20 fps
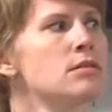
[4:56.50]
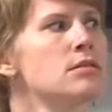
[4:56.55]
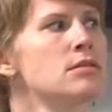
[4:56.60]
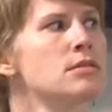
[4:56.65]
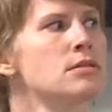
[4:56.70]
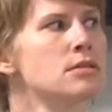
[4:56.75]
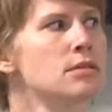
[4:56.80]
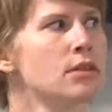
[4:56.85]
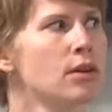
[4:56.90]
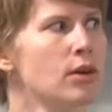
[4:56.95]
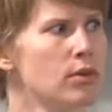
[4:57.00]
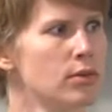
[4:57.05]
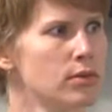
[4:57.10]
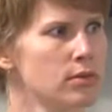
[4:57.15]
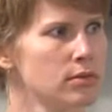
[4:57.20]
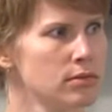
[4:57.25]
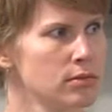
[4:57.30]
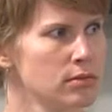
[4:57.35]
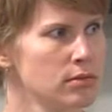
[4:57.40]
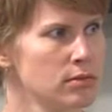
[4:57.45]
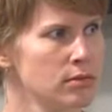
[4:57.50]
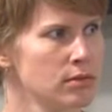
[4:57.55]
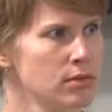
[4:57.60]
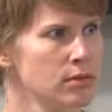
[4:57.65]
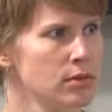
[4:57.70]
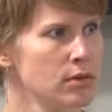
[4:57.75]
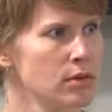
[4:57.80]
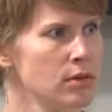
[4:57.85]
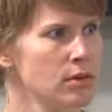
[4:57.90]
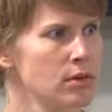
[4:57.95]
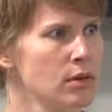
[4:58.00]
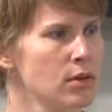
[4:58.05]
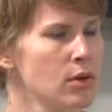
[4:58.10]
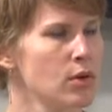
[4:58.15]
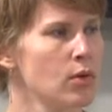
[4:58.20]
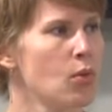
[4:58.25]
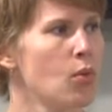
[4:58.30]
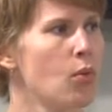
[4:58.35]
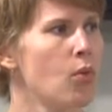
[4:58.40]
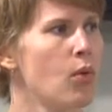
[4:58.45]
So,
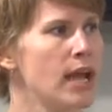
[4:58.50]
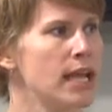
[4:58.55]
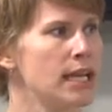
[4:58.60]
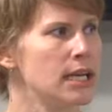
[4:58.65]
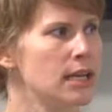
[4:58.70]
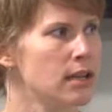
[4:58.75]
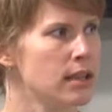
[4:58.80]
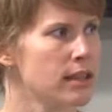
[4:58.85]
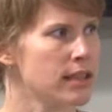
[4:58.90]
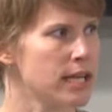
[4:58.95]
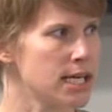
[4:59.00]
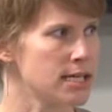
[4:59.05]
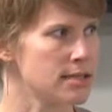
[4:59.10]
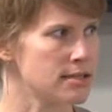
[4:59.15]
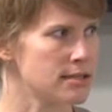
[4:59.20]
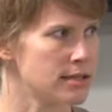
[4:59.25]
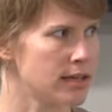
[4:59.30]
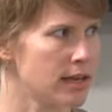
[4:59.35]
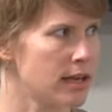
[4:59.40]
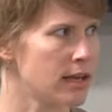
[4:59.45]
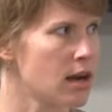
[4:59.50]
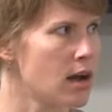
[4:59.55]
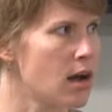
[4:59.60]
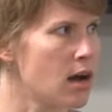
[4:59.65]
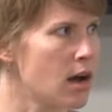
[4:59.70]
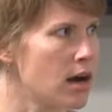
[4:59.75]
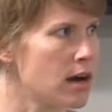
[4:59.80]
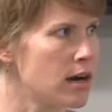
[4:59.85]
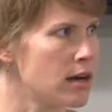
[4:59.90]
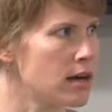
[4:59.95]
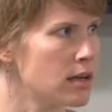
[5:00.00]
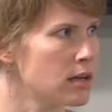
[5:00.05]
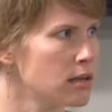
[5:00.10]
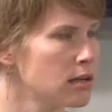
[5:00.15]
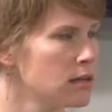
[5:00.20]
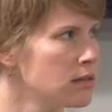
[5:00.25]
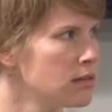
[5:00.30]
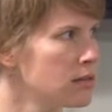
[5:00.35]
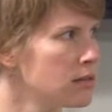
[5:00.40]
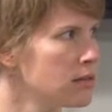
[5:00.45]
when things get hard.
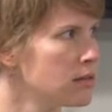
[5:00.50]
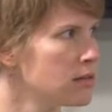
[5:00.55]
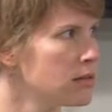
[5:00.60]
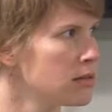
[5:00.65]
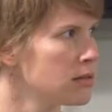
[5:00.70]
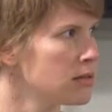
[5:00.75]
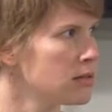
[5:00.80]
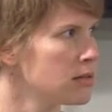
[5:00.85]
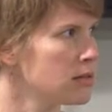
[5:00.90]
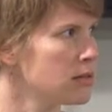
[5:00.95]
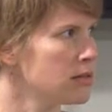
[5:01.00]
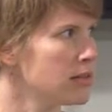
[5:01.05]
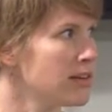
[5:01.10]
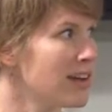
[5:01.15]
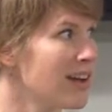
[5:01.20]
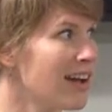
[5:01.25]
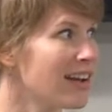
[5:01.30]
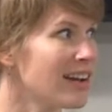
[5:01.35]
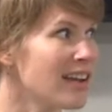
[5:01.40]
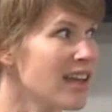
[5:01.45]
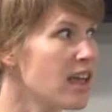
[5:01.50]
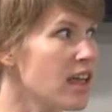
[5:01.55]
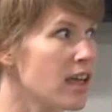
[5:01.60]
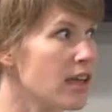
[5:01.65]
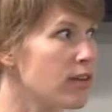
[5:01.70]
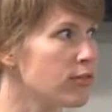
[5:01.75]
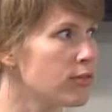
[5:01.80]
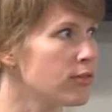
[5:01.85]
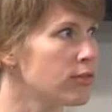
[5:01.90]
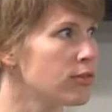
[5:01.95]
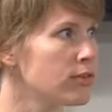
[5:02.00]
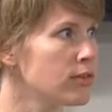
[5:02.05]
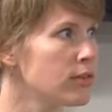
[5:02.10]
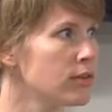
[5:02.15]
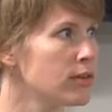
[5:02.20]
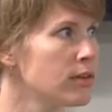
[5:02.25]
Not if.